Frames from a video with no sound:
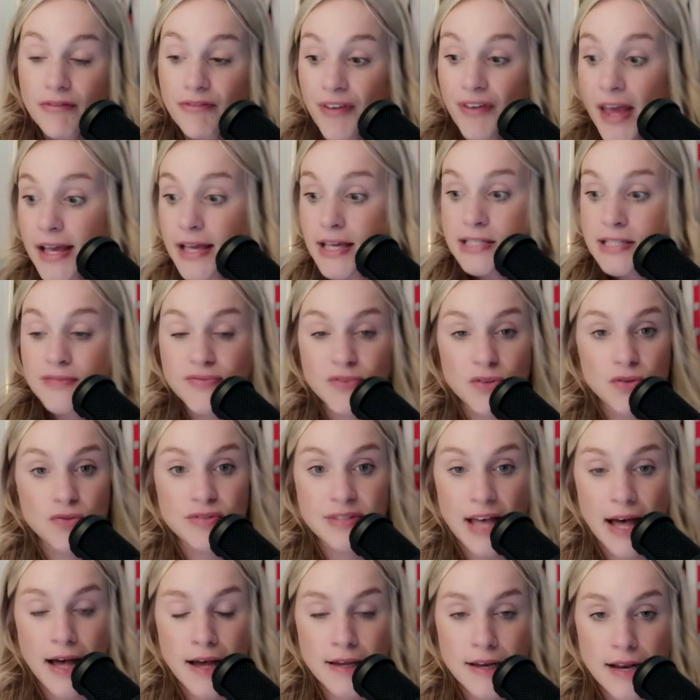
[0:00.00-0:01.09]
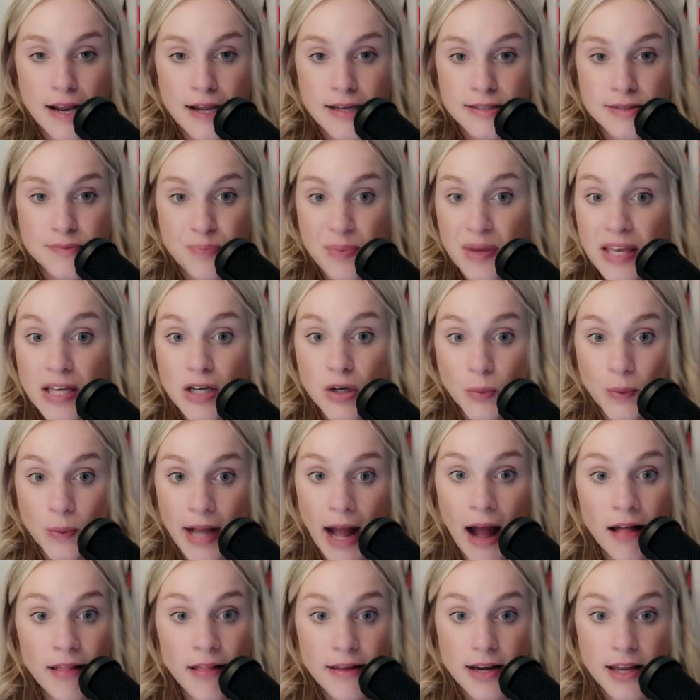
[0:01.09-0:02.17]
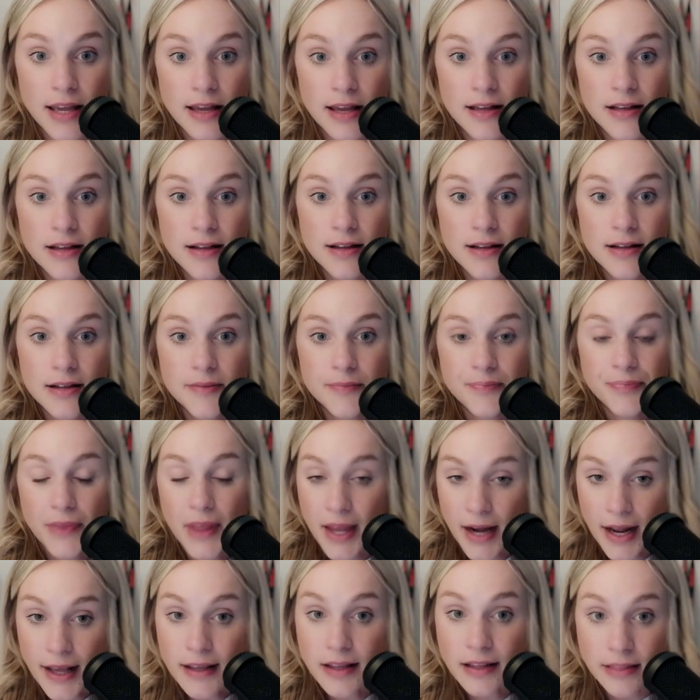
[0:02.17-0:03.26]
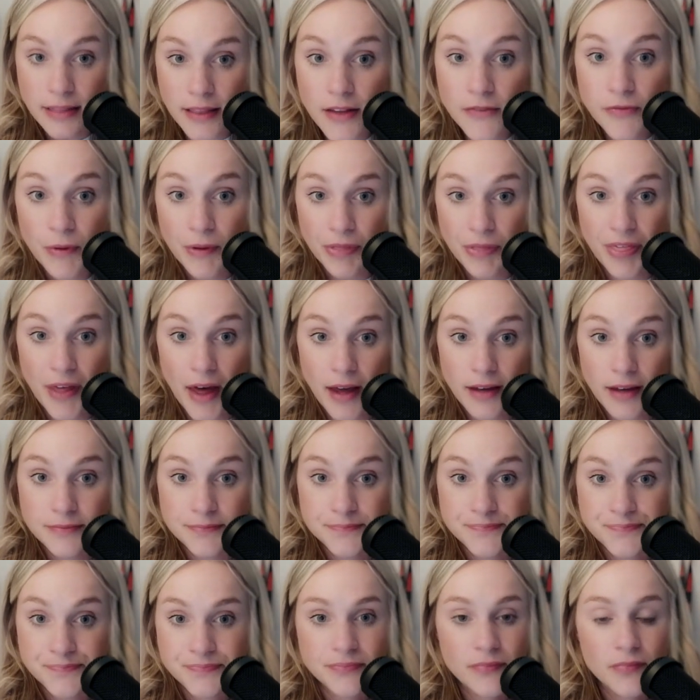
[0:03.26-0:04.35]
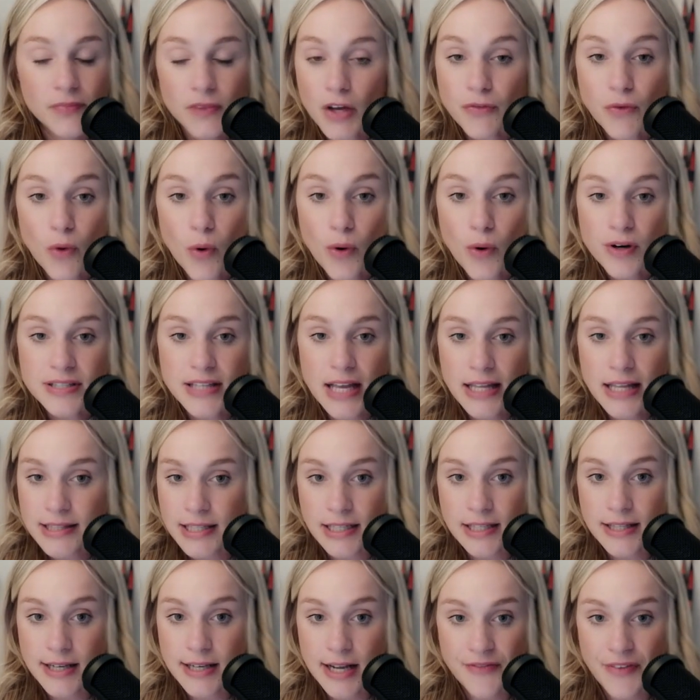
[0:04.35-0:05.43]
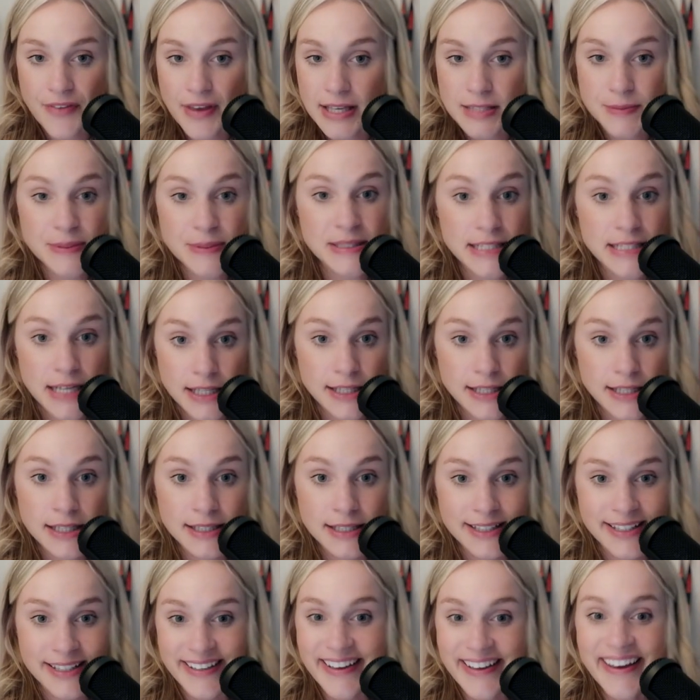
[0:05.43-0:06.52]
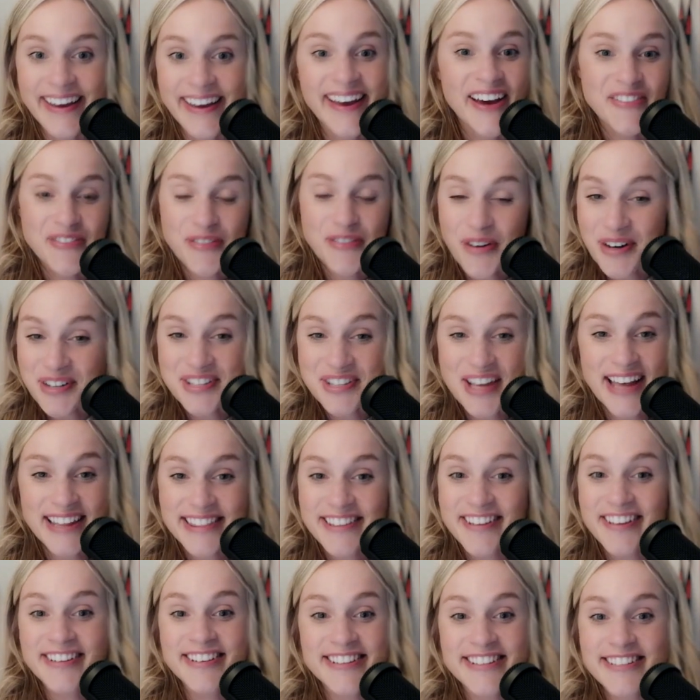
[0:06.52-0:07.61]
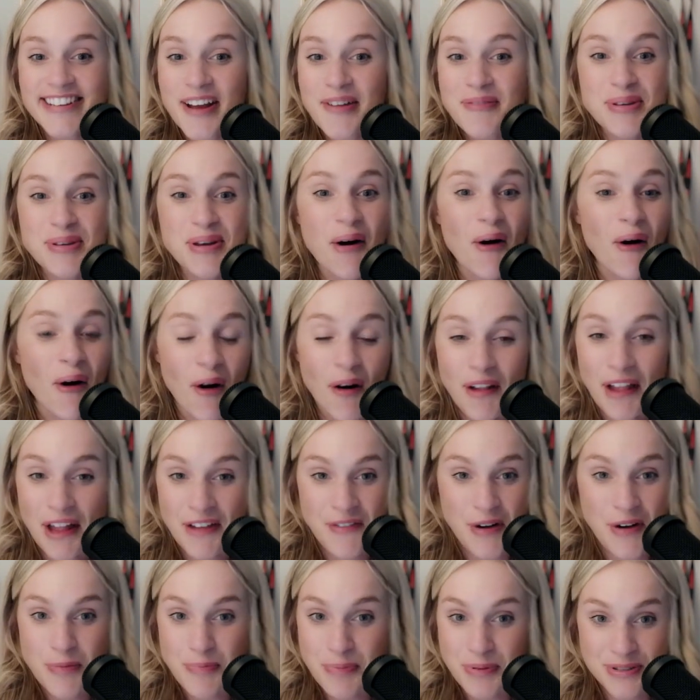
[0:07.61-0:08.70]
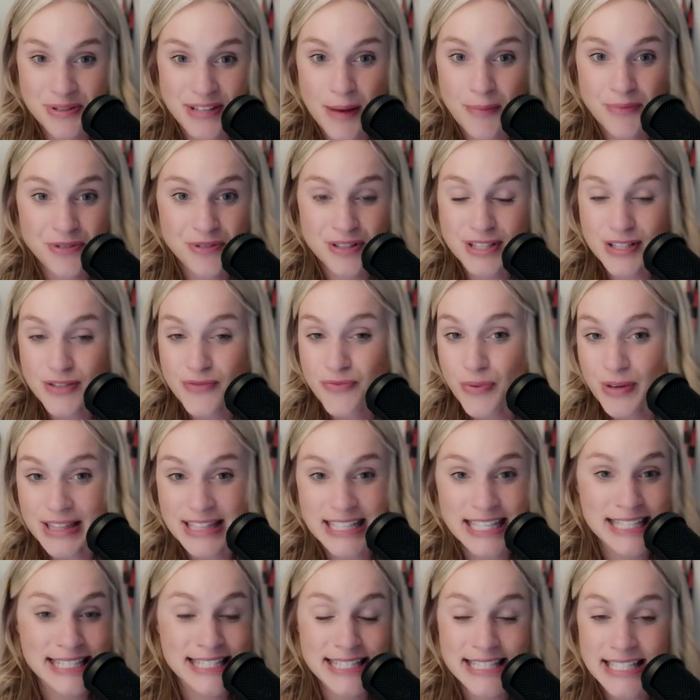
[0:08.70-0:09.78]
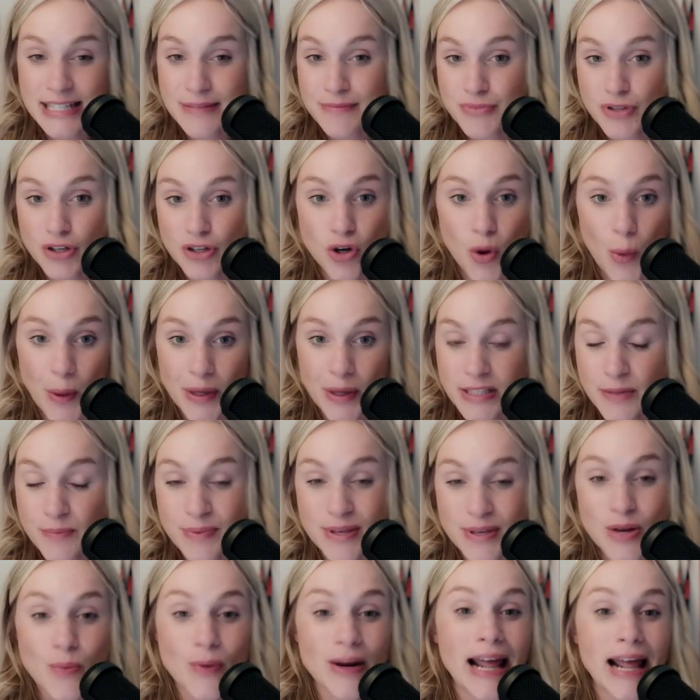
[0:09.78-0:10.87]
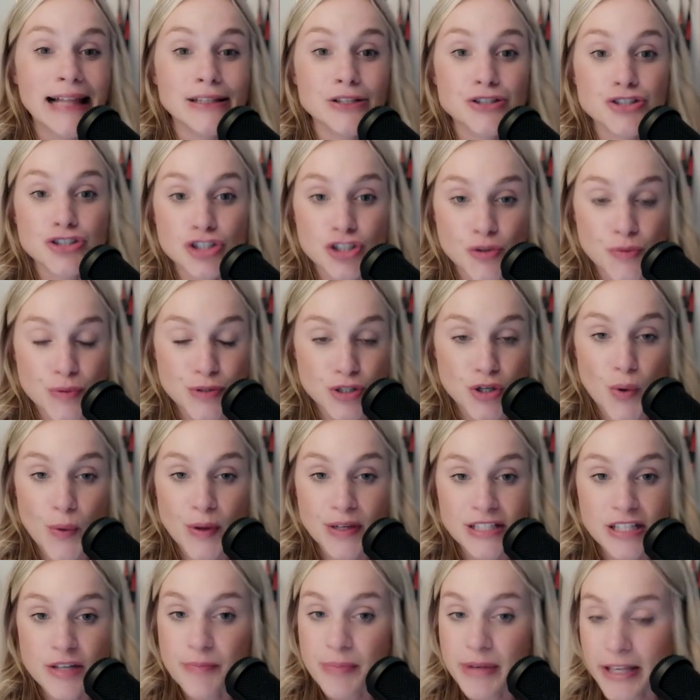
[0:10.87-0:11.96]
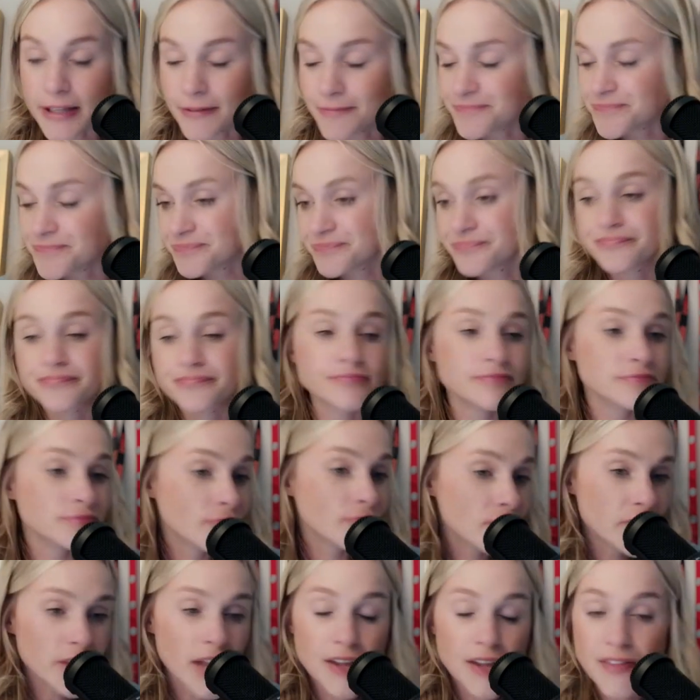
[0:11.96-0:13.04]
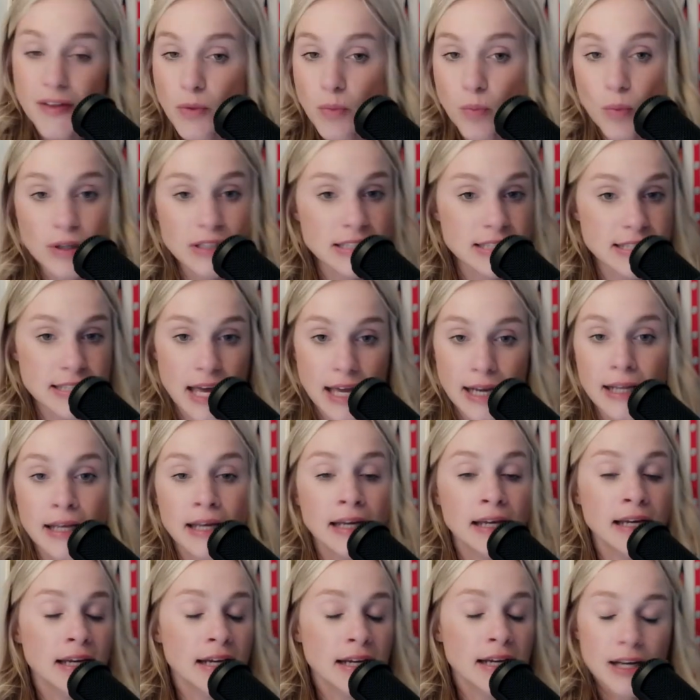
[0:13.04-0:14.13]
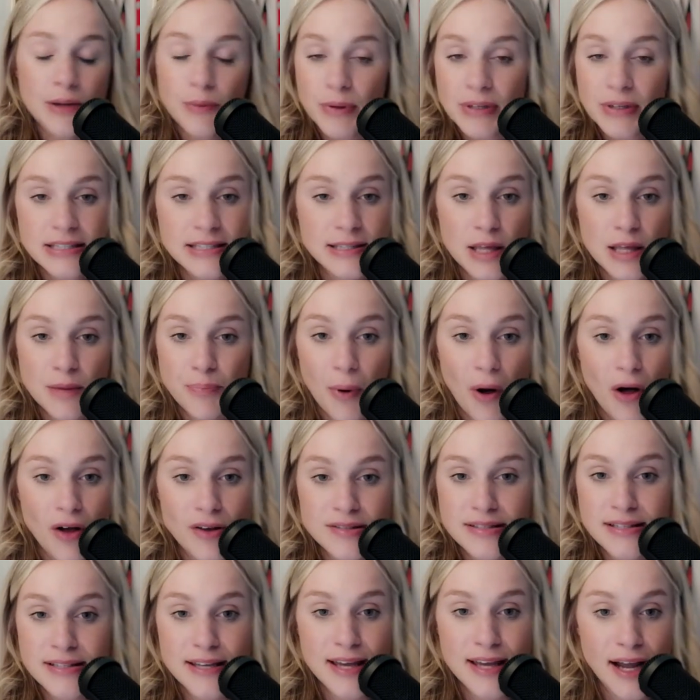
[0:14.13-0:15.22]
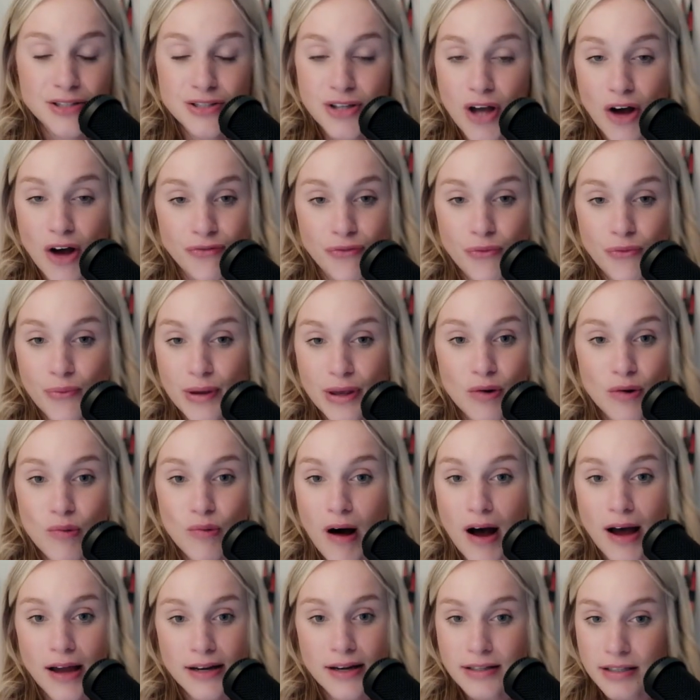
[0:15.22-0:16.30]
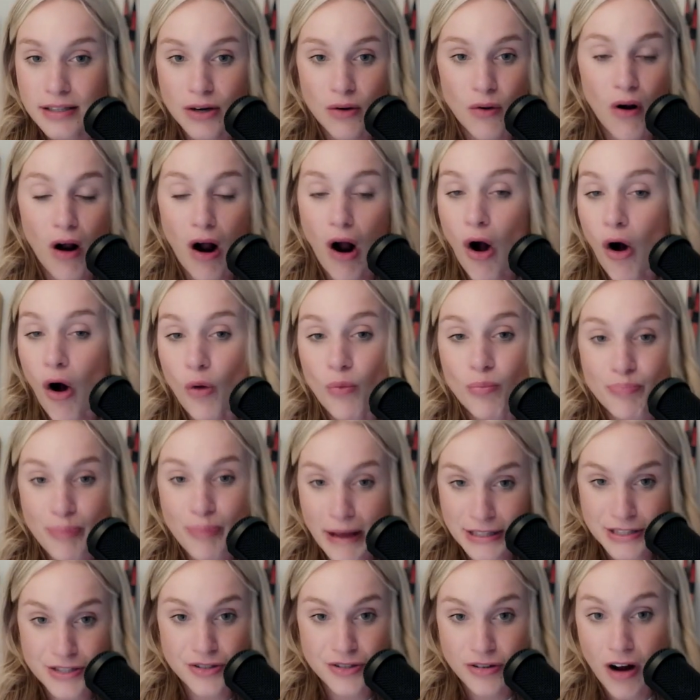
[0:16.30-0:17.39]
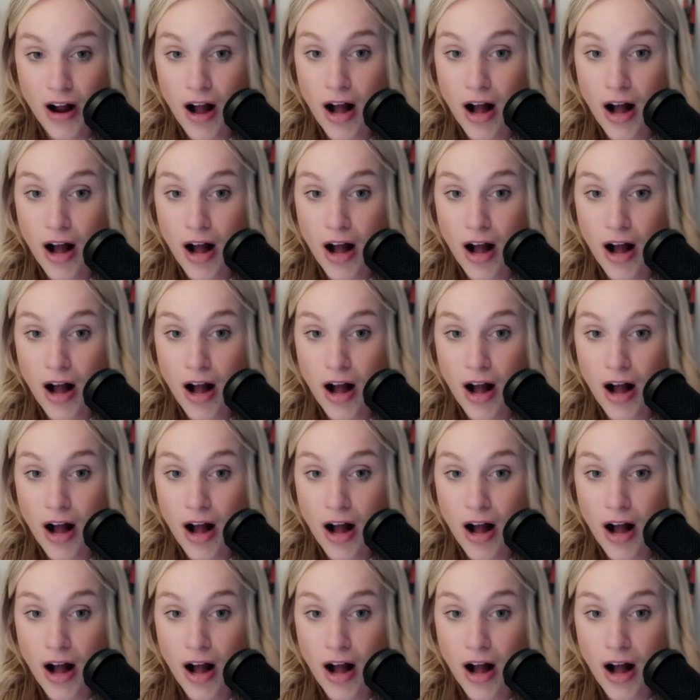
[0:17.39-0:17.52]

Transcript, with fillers: vegas views that as being a reality and i can live with that of course, at the end of the day, Vegas means nothing. of course, at the end of the day, we all have our perceptions of what these teams are going to be, what LSU is going to be. And then once that, once the ball's kicked off week one, you know, all bets are